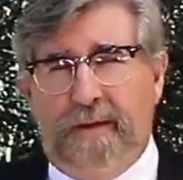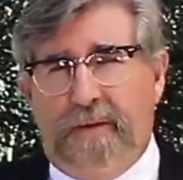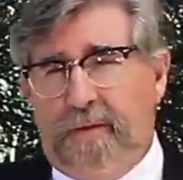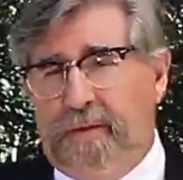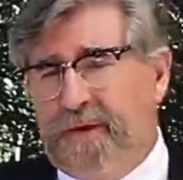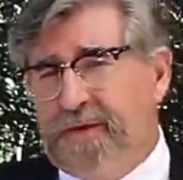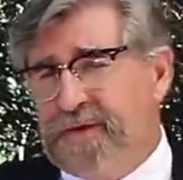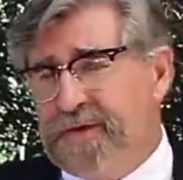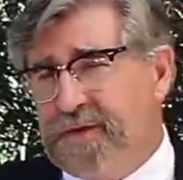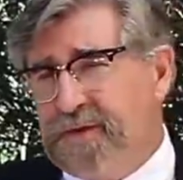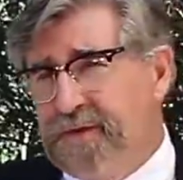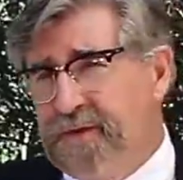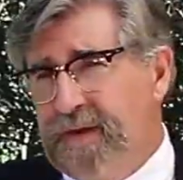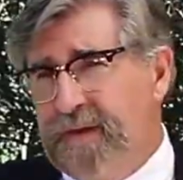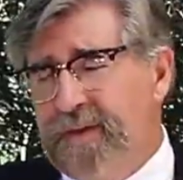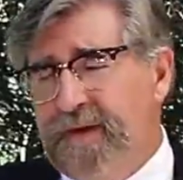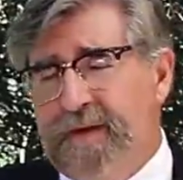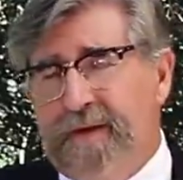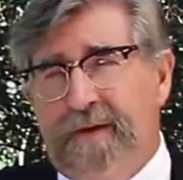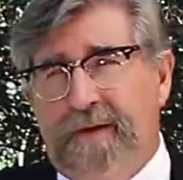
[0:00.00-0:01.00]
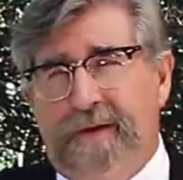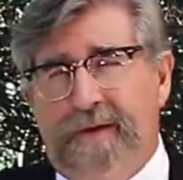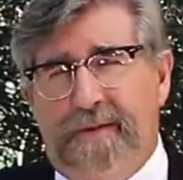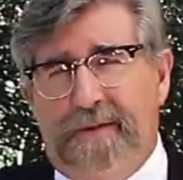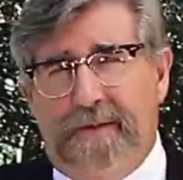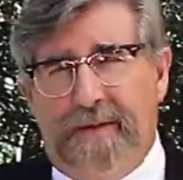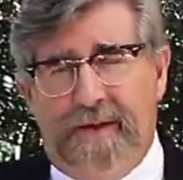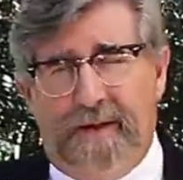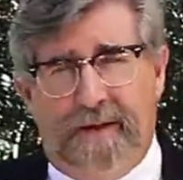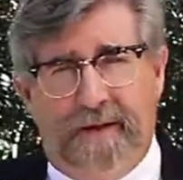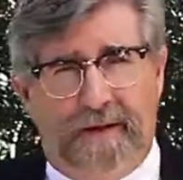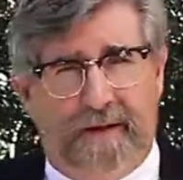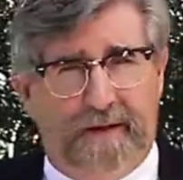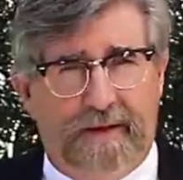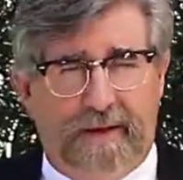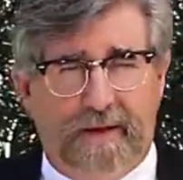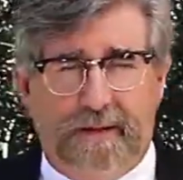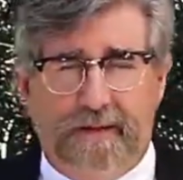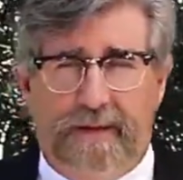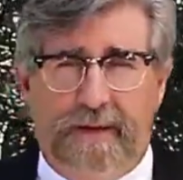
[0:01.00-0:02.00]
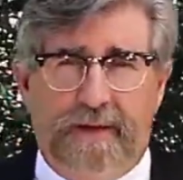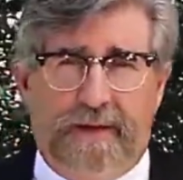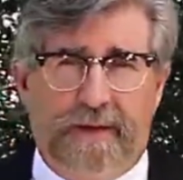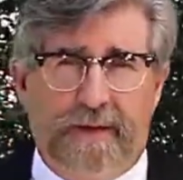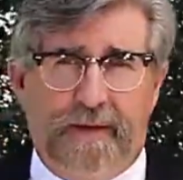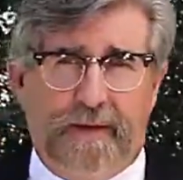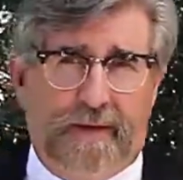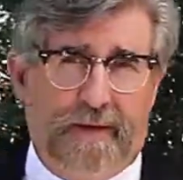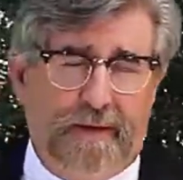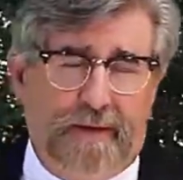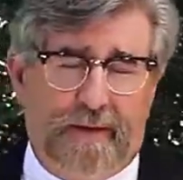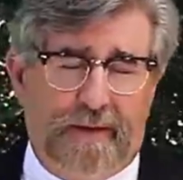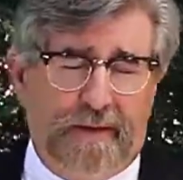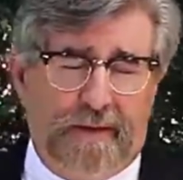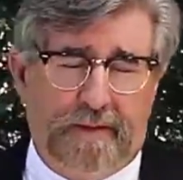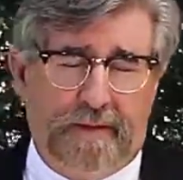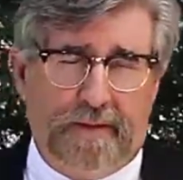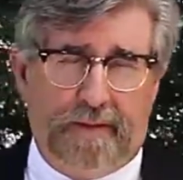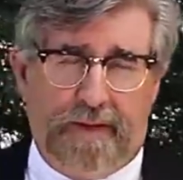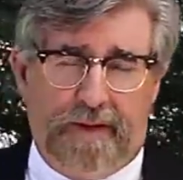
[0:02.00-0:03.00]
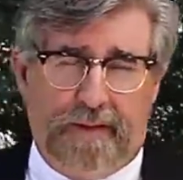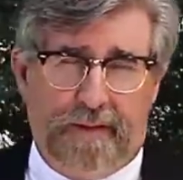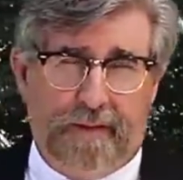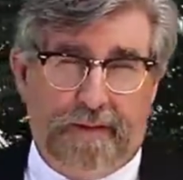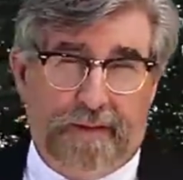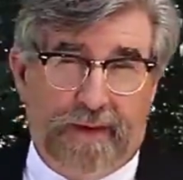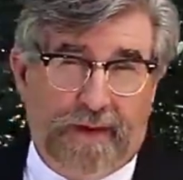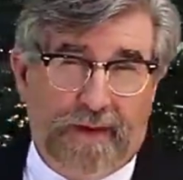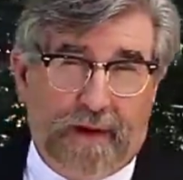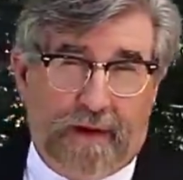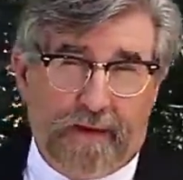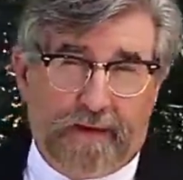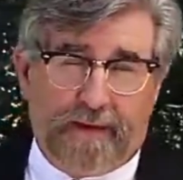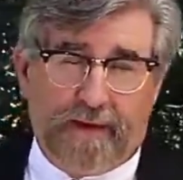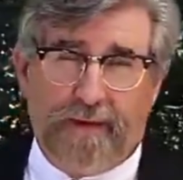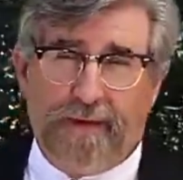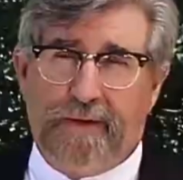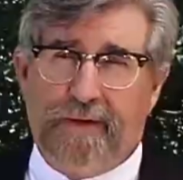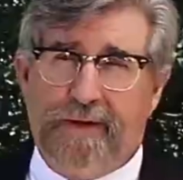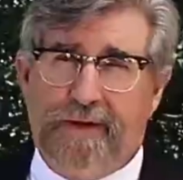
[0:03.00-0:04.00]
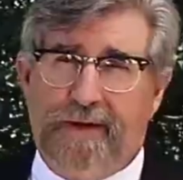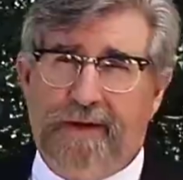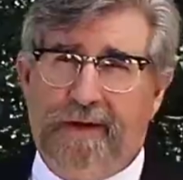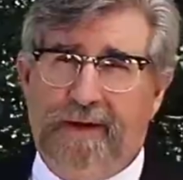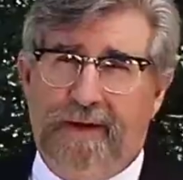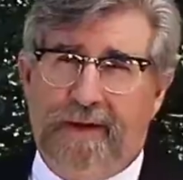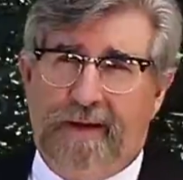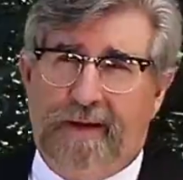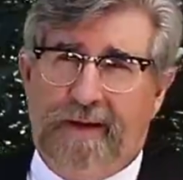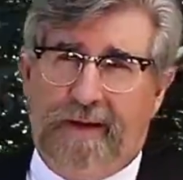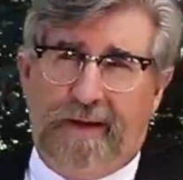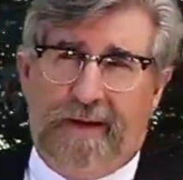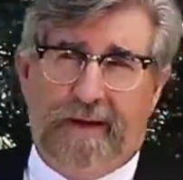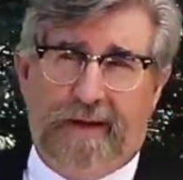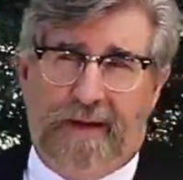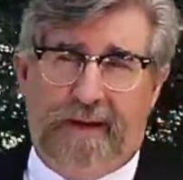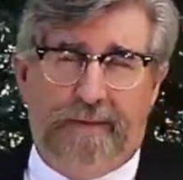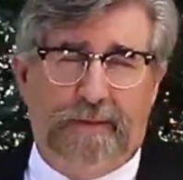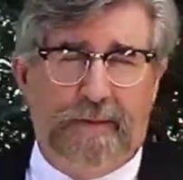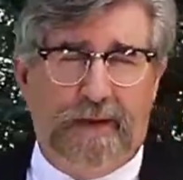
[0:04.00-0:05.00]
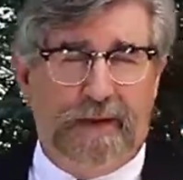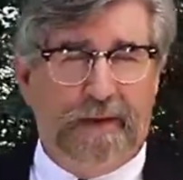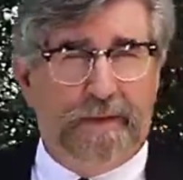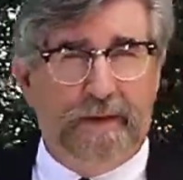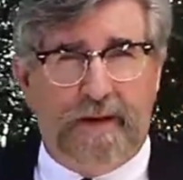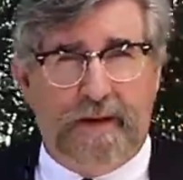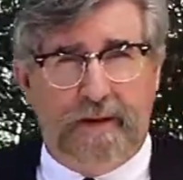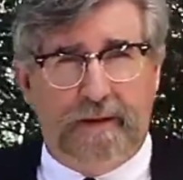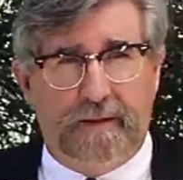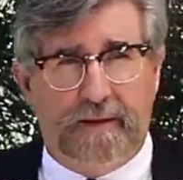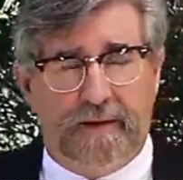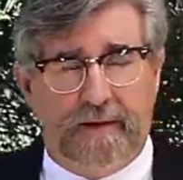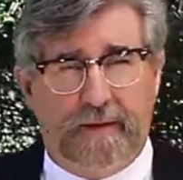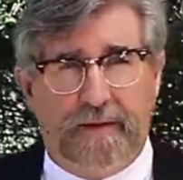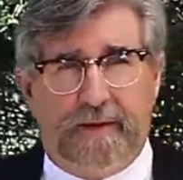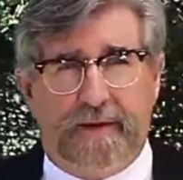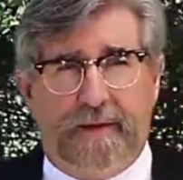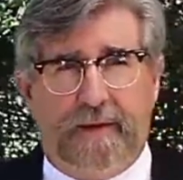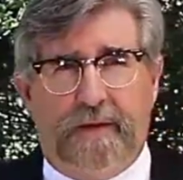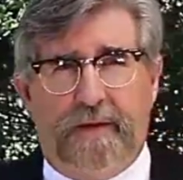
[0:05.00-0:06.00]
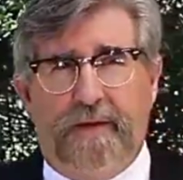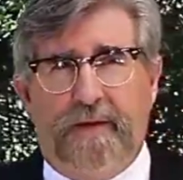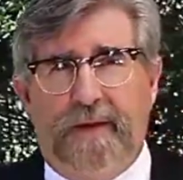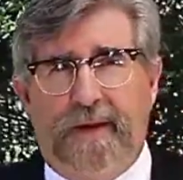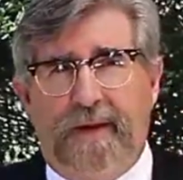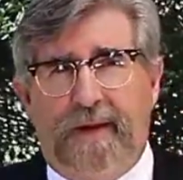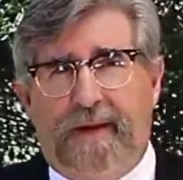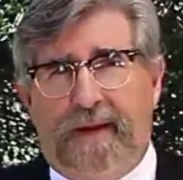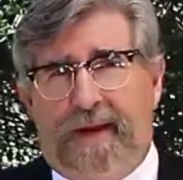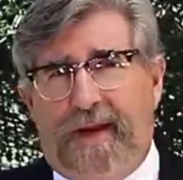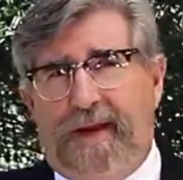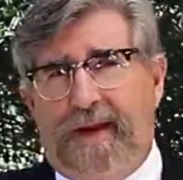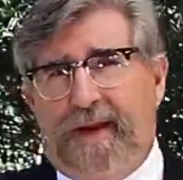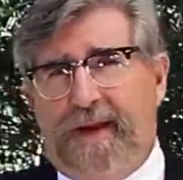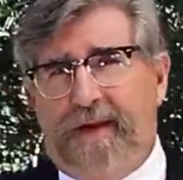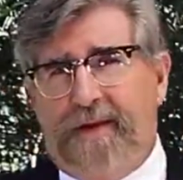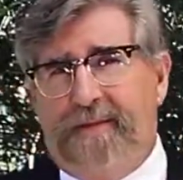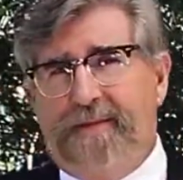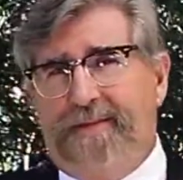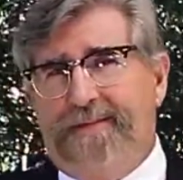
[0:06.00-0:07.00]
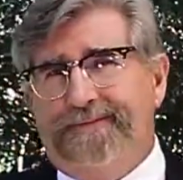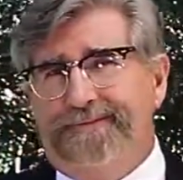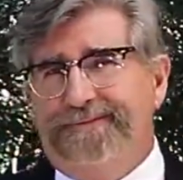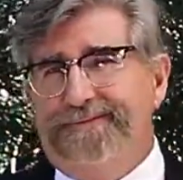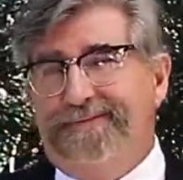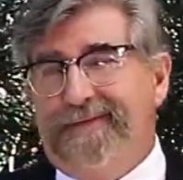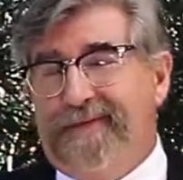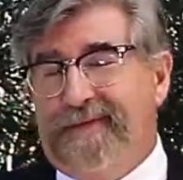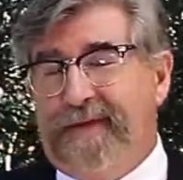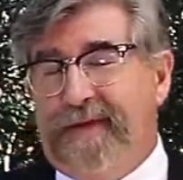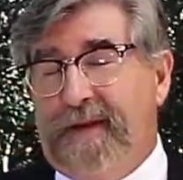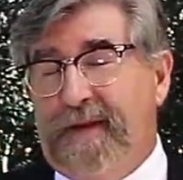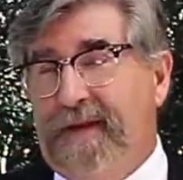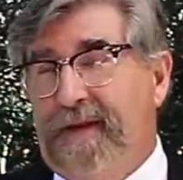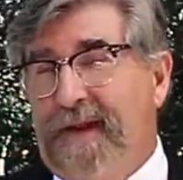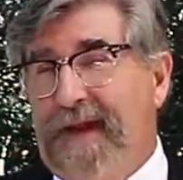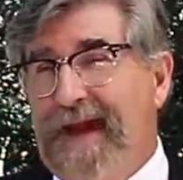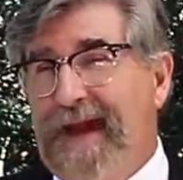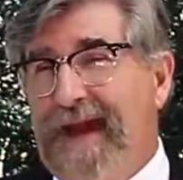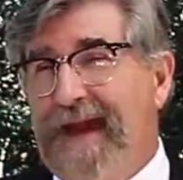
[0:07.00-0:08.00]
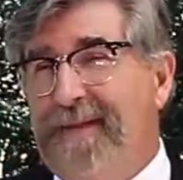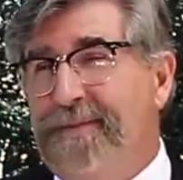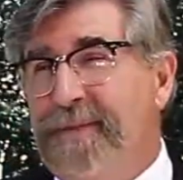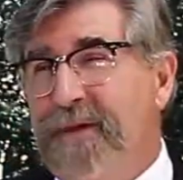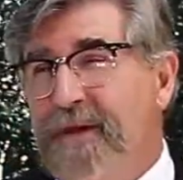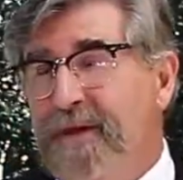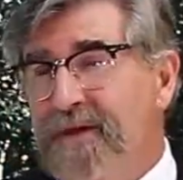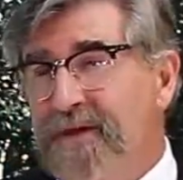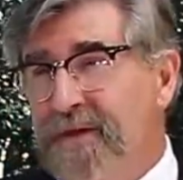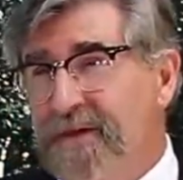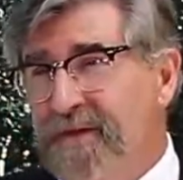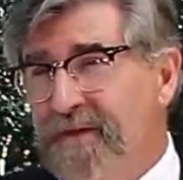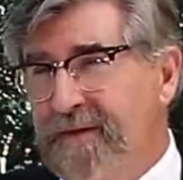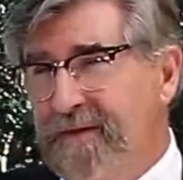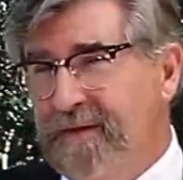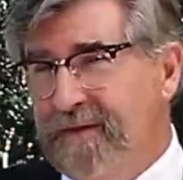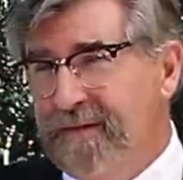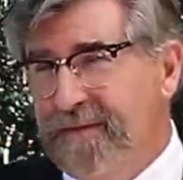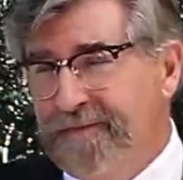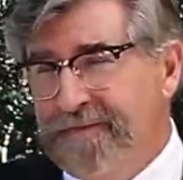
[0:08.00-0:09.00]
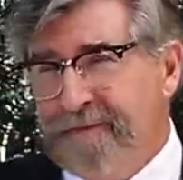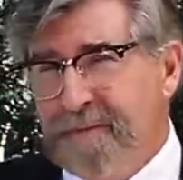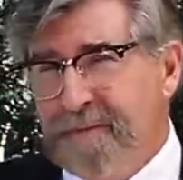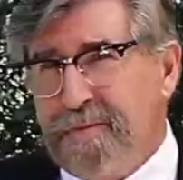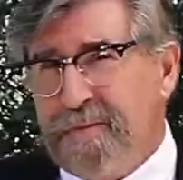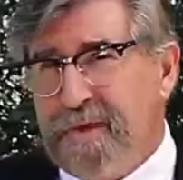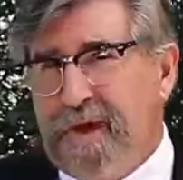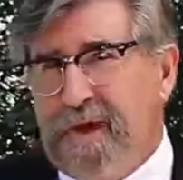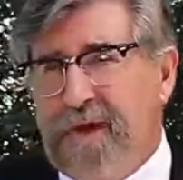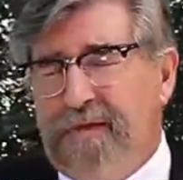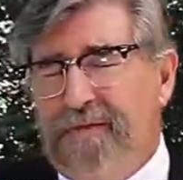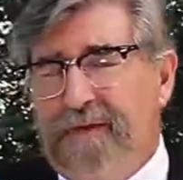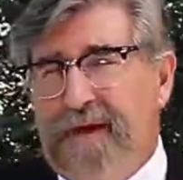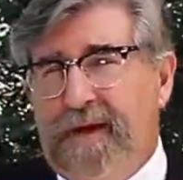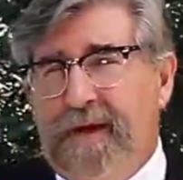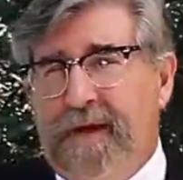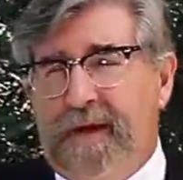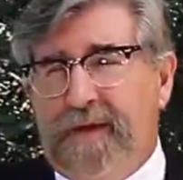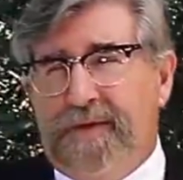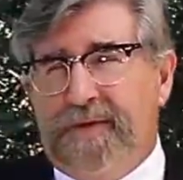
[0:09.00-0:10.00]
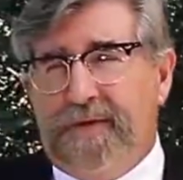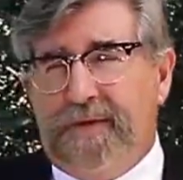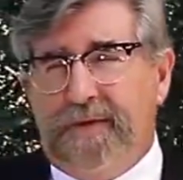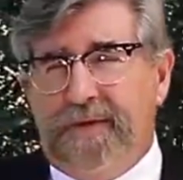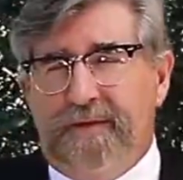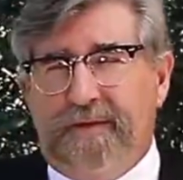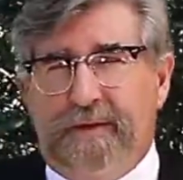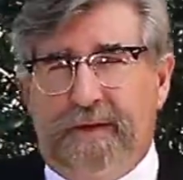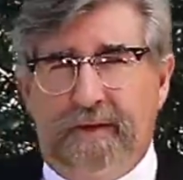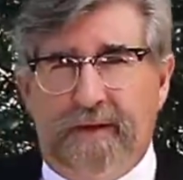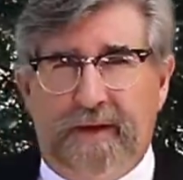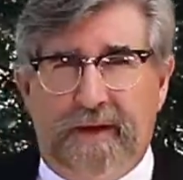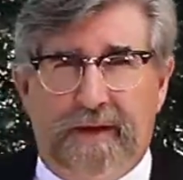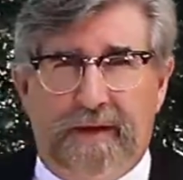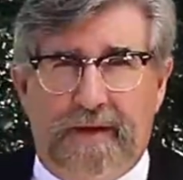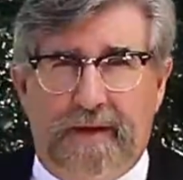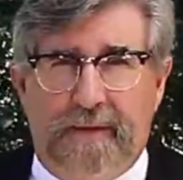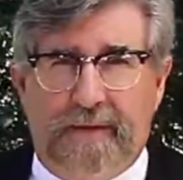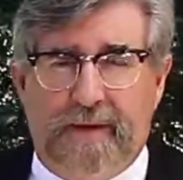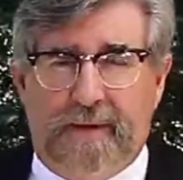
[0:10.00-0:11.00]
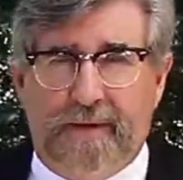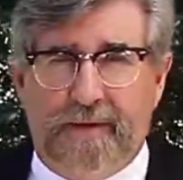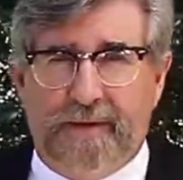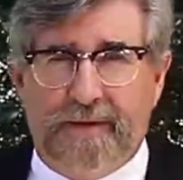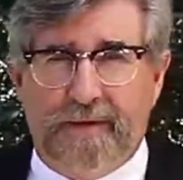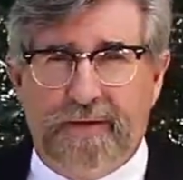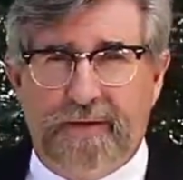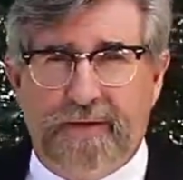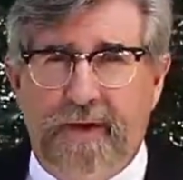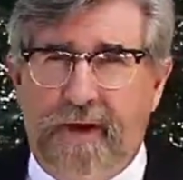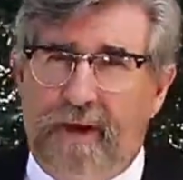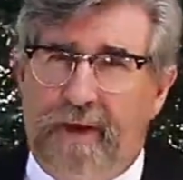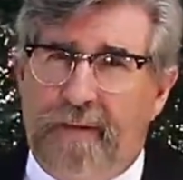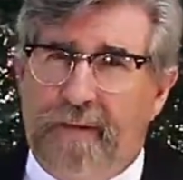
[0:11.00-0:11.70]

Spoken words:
which may be good, may be not so good, it may be so-so, and say the admonitions of the editors and the indie publishers.